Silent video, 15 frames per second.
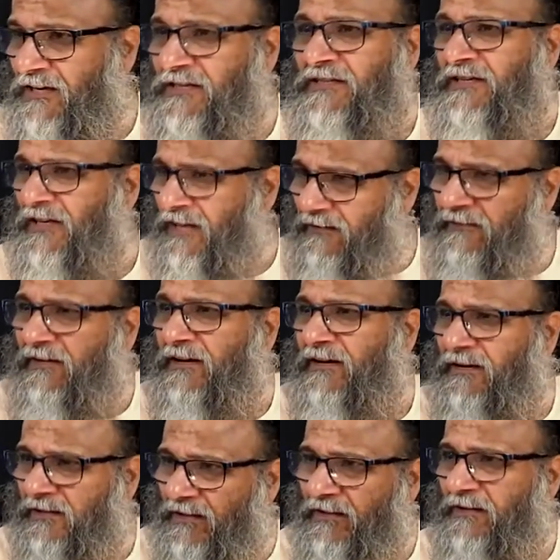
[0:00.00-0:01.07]
It's
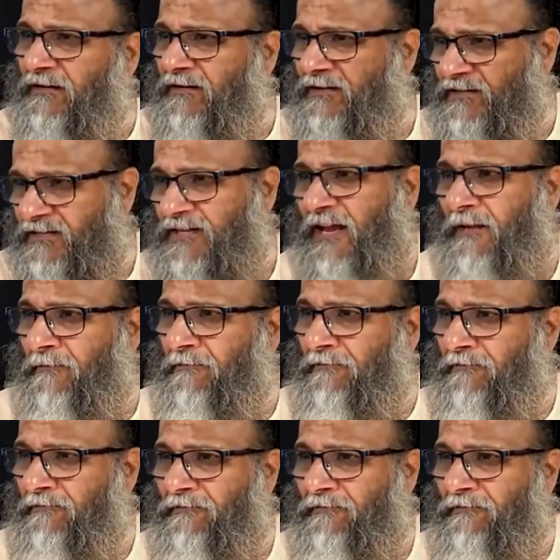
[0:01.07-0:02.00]
never the same.